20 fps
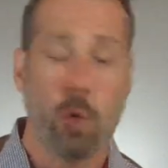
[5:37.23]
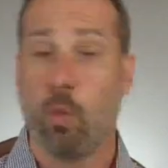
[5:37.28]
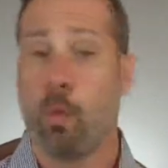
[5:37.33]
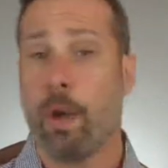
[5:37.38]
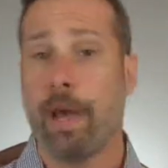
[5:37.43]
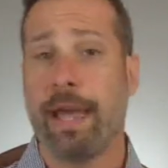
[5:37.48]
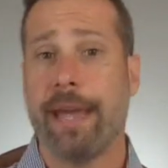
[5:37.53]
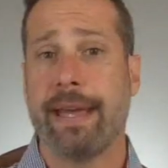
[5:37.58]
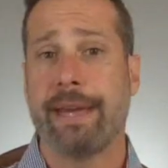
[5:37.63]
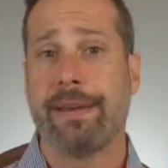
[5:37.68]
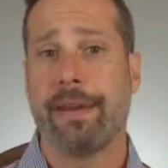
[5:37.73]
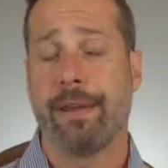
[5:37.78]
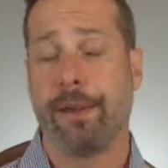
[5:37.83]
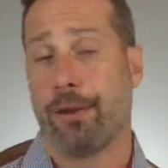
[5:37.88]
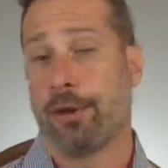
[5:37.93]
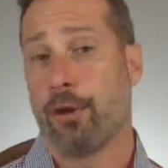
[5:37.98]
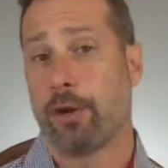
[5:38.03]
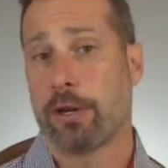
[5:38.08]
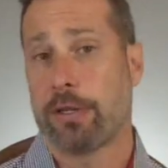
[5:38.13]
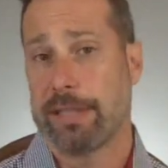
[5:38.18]
When
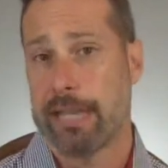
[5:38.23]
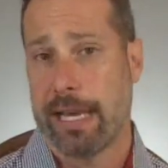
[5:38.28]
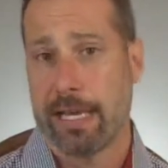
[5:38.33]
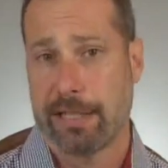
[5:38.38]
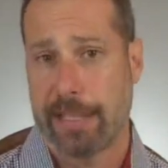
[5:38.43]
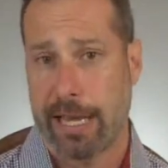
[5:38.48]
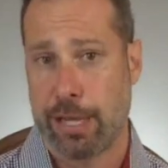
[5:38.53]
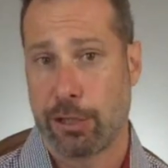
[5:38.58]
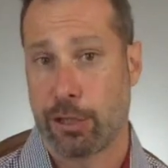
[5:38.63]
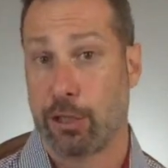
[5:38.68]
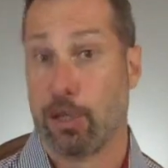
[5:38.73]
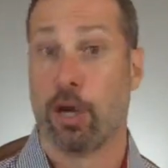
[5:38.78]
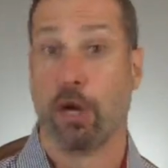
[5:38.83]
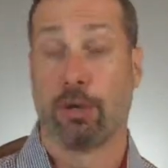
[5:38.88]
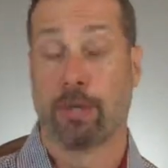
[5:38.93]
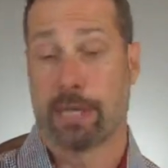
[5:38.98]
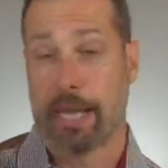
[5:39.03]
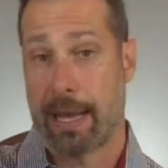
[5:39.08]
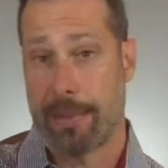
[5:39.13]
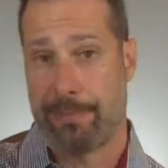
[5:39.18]
your TSH
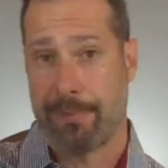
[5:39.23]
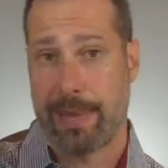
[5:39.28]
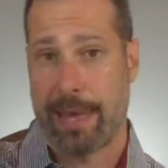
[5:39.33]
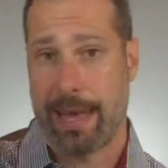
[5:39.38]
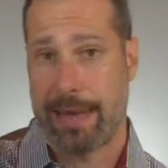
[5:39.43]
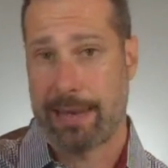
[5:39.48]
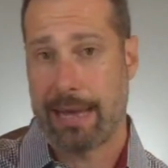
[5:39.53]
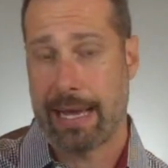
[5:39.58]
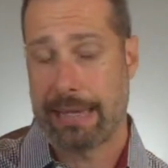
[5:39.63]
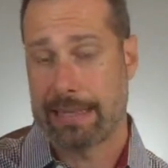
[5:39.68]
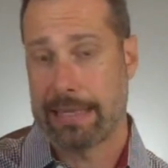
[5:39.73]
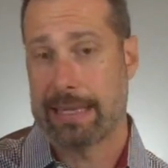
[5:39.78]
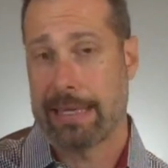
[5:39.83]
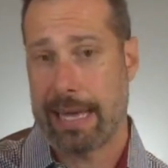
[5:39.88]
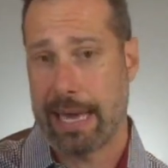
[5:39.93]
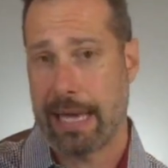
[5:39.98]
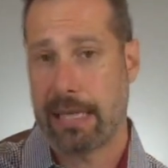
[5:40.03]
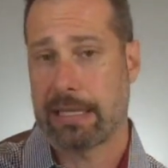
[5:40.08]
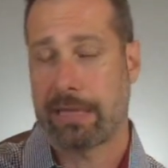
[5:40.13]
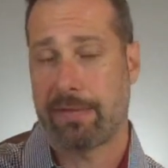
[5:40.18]
goes up, as in the
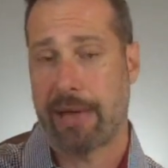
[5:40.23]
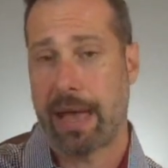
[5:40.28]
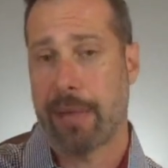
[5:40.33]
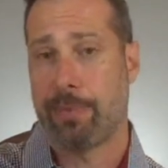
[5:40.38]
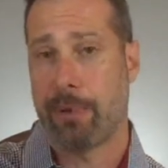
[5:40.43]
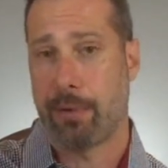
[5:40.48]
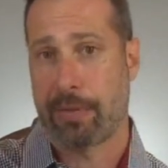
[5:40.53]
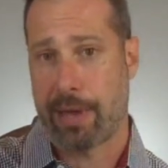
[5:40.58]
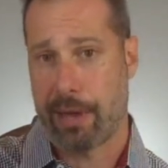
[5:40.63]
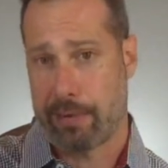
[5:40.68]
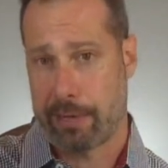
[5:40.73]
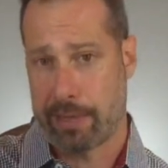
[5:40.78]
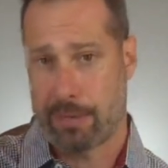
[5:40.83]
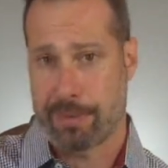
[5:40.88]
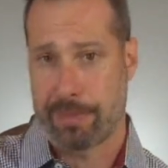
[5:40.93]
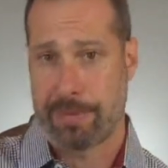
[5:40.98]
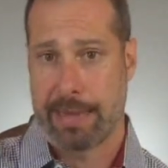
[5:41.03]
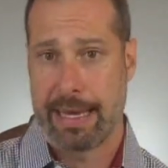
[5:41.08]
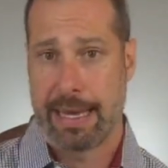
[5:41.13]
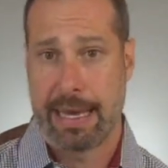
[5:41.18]
case of
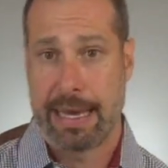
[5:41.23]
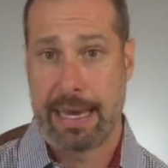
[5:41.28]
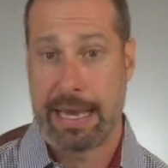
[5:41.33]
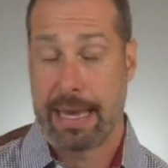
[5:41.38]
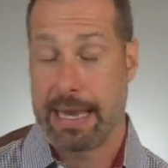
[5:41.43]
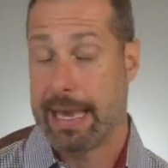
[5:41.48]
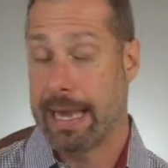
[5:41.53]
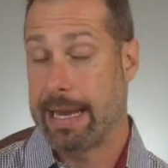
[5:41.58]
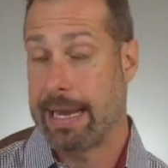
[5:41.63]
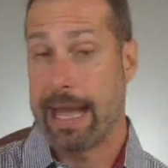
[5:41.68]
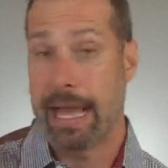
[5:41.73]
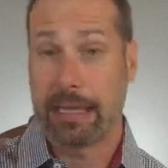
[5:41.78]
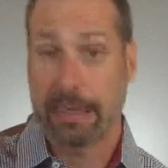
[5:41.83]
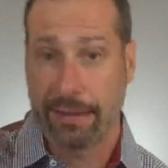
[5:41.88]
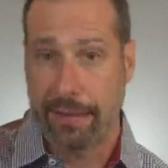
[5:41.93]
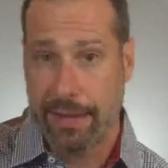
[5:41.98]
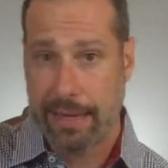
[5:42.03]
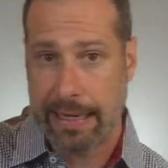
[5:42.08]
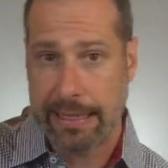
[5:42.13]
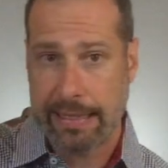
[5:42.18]
hypothyroidism, again,
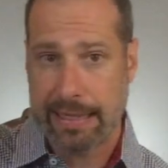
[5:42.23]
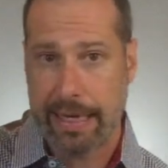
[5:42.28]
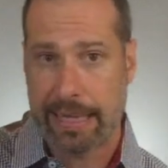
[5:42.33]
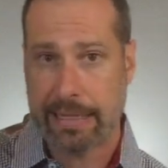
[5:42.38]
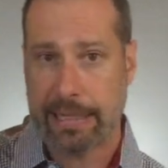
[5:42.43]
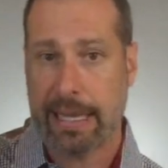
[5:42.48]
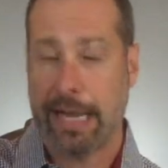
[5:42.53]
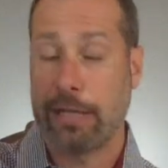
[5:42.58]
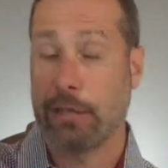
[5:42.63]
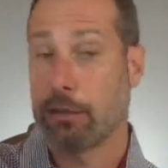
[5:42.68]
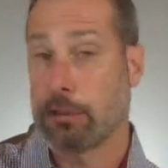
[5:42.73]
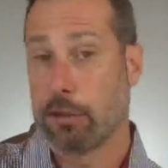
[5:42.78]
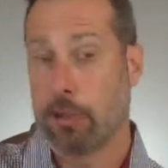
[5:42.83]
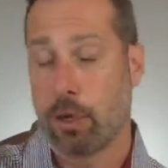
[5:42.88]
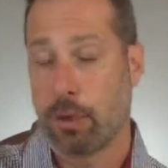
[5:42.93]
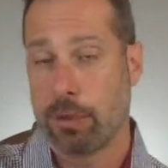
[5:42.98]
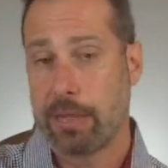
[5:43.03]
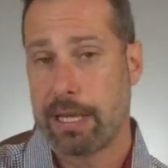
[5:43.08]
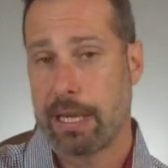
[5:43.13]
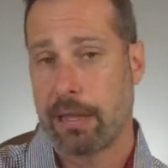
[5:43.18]
elevated TSH,
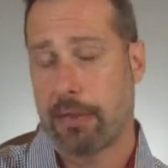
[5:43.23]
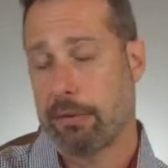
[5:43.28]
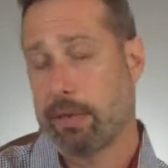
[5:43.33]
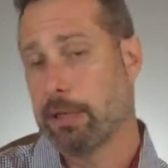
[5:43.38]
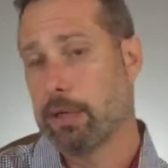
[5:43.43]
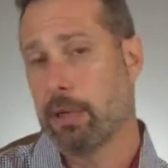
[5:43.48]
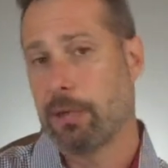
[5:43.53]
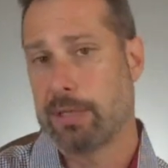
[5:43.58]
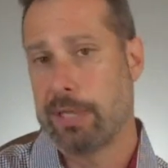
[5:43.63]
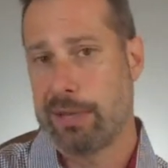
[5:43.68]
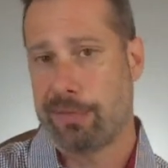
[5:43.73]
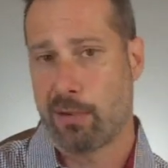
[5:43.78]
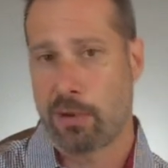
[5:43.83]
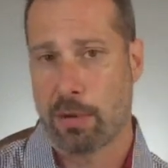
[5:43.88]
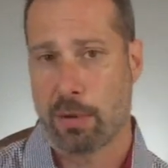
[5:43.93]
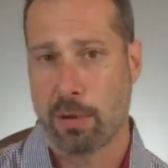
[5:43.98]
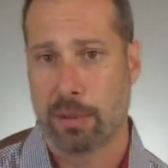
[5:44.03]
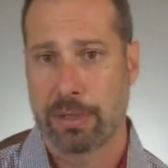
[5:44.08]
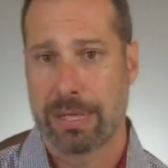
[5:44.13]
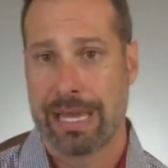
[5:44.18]
low T3, low T4
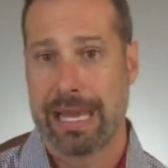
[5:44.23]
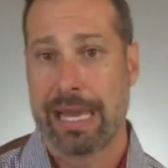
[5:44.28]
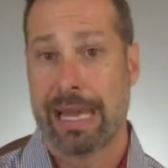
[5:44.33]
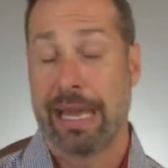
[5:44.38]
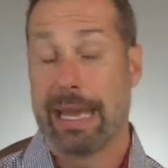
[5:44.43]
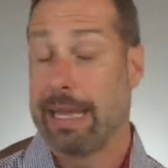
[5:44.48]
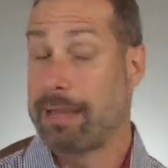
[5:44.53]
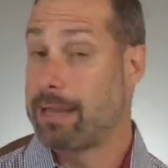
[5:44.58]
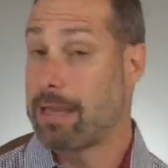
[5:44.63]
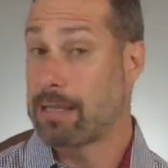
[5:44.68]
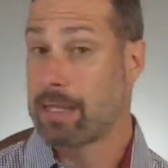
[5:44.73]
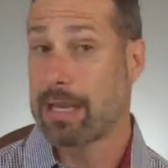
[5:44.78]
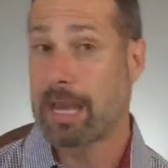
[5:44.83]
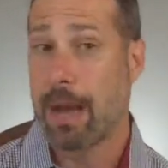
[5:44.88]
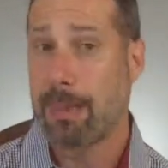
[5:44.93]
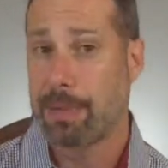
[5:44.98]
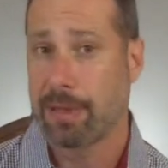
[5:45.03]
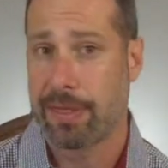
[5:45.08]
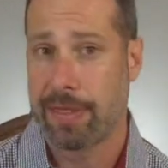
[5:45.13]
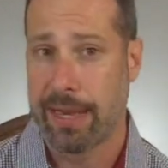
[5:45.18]
hormones, it does a
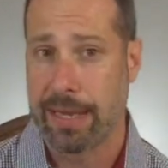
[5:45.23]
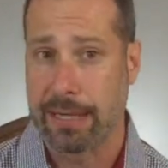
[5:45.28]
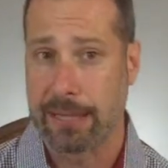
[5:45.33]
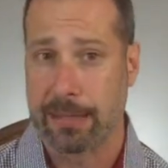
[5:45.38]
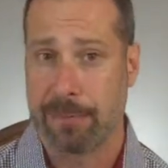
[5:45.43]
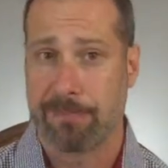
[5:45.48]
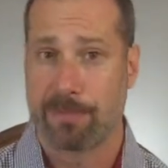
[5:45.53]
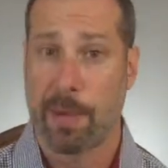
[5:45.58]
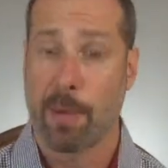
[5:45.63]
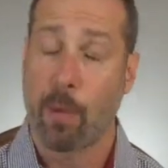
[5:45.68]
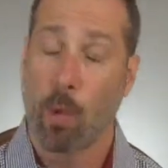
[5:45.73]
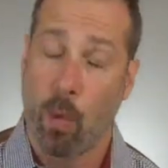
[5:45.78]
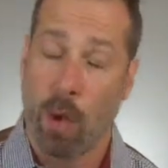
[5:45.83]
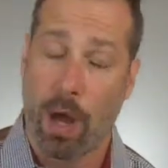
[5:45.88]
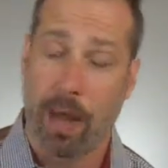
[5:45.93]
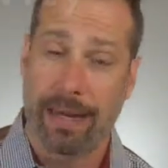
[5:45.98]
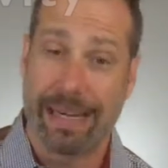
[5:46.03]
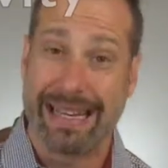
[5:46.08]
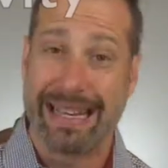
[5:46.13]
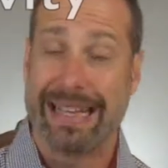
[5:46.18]
couple of things. Number
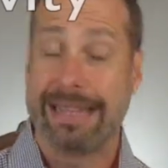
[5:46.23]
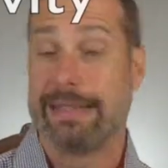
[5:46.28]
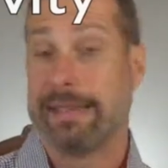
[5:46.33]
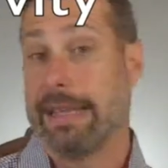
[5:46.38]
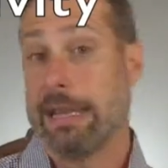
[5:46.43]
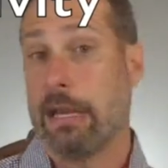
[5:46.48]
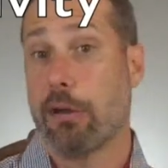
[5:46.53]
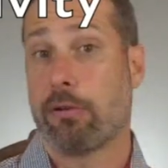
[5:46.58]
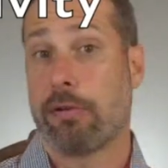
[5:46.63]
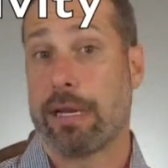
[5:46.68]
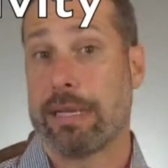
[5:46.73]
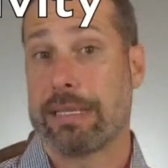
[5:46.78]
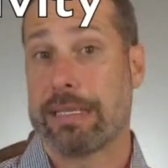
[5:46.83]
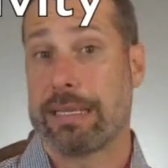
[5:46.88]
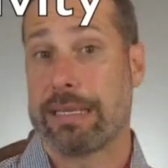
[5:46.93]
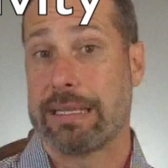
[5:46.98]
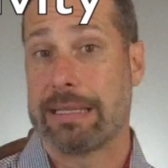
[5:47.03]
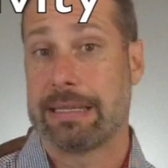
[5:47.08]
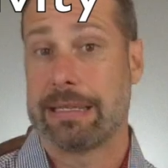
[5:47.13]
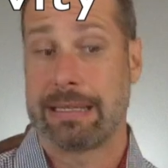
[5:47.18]
one, it
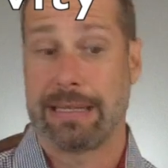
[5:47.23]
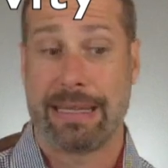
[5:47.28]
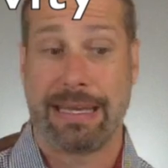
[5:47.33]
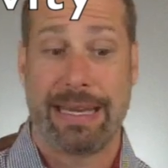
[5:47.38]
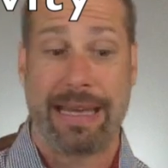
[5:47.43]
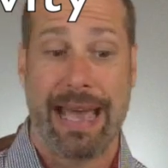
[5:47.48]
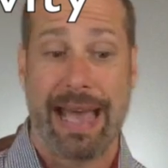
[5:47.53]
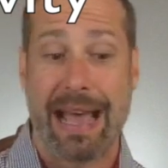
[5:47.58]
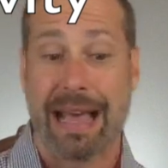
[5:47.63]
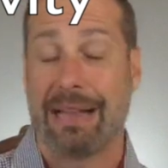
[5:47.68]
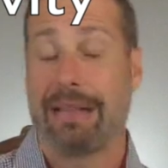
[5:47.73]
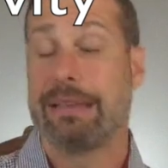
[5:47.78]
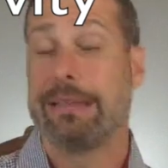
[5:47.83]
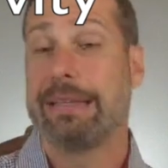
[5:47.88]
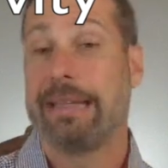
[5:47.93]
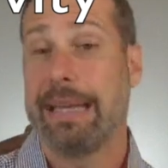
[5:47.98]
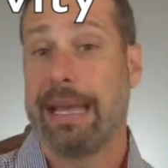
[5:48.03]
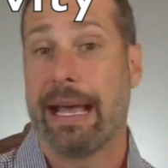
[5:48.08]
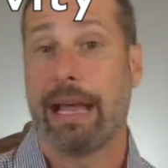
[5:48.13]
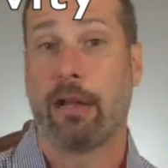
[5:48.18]
decreases the
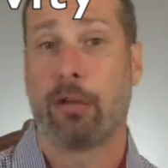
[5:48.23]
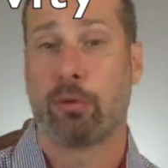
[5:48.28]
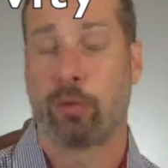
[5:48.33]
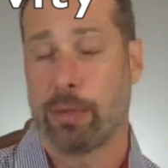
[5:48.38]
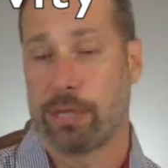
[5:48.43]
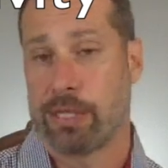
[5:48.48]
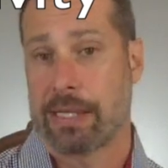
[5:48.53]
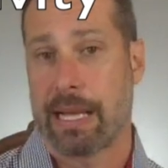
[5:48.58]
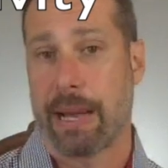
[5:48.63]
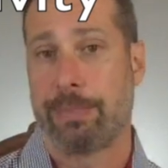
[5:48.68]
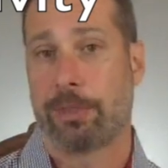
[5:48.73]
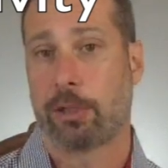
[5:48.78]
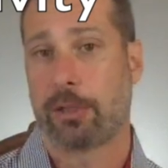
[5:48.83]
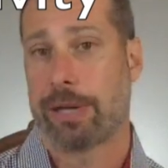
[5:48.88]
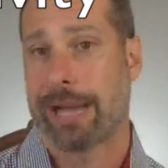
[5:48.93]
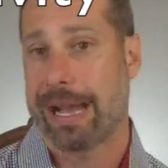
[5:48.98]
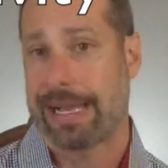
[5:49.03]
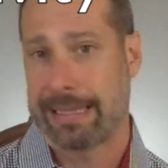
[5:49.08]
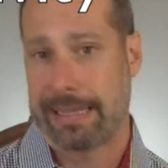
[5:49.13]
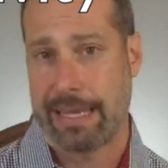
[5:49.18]
LDL
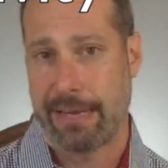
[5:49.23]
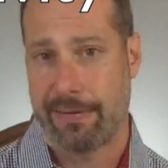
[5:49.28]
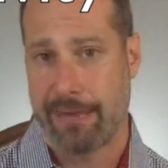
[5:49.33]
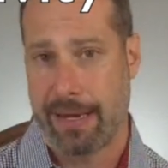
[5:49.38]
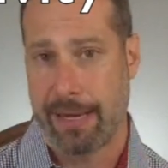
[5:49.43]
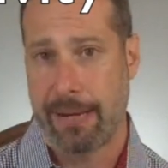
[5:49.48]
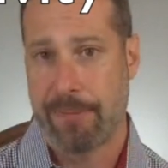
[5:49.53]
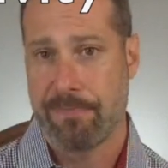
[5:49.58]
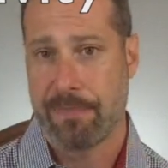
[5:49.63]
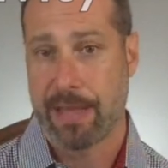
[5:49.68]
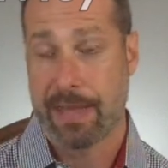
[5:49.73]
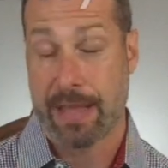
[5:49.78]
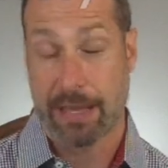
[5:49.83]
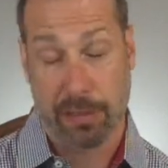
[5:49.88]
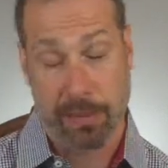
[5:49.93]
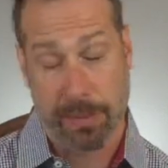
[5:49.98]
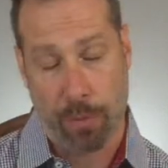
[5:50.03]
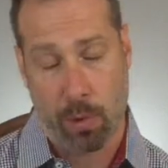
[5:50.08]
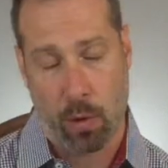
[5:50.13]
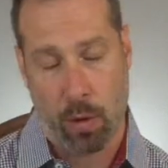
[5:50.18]
receptor activity.
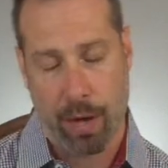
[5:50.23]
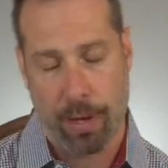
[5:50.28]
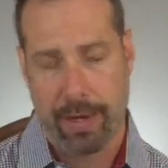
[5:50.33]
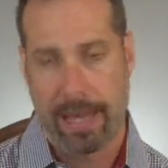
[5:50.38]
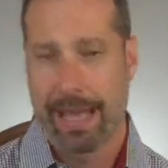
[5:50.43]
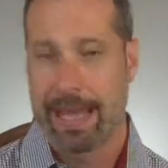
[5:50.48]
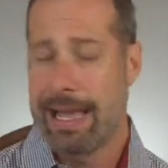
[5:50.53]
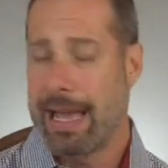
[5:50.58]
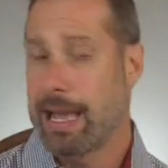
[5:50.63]
That's number one.